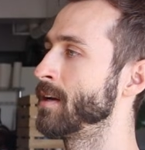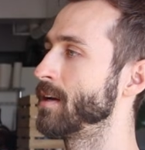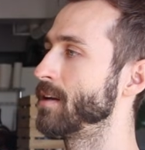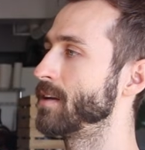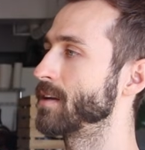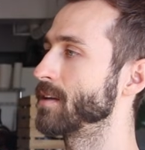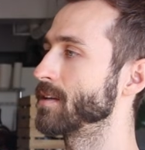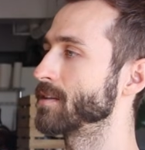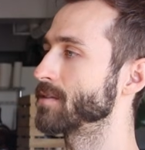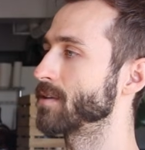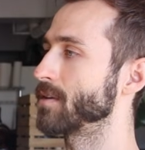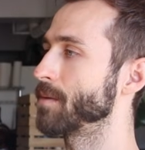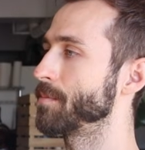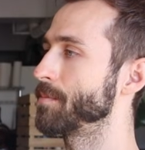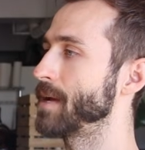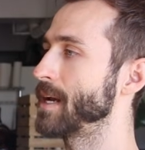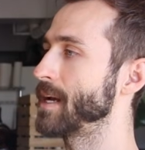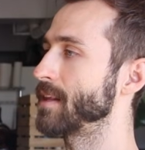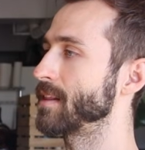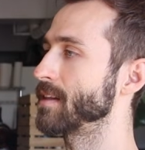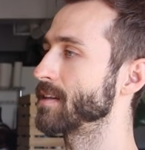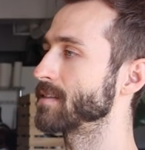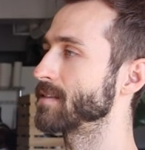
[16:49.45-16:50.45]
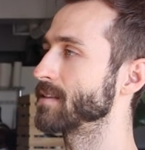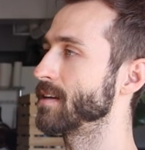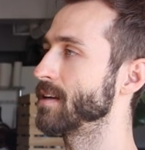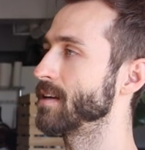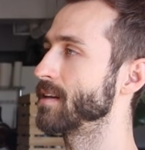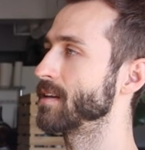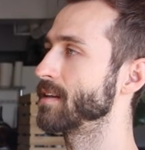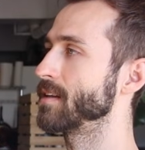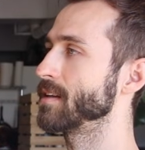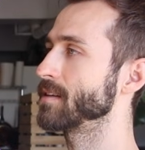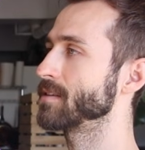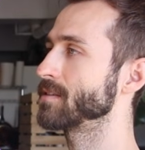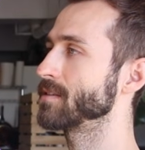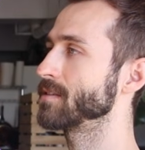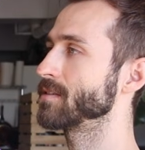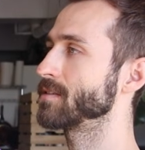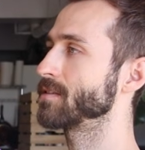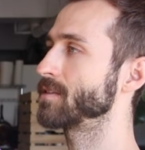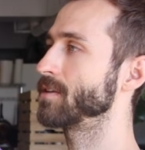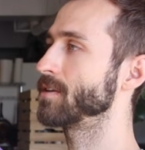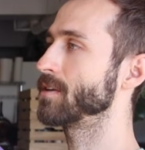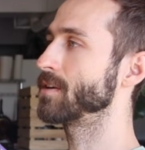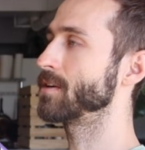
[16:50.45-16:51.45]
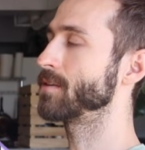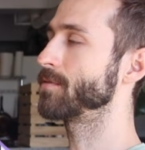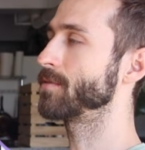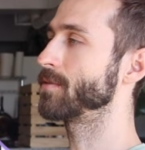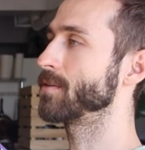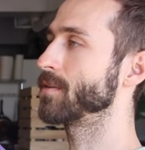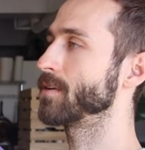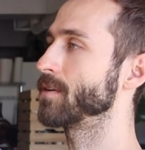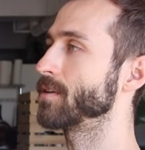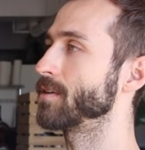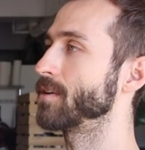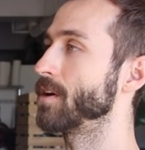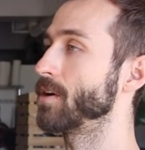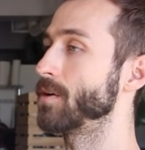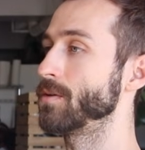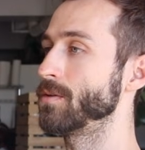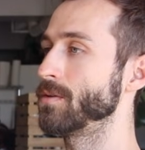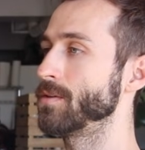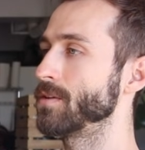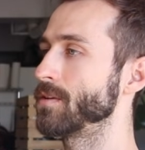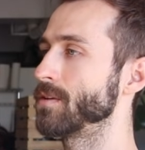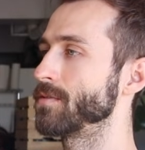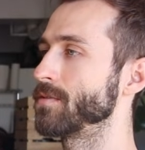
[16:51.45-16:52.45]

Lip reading: You can sort of bake this in, and this is good for a node